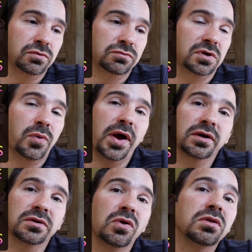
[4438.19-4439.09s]

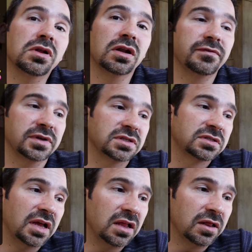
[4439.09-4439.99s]
require a whole lot of
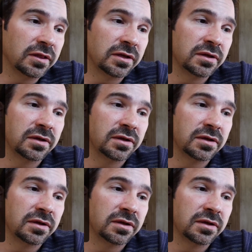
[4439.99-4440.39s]
Excel,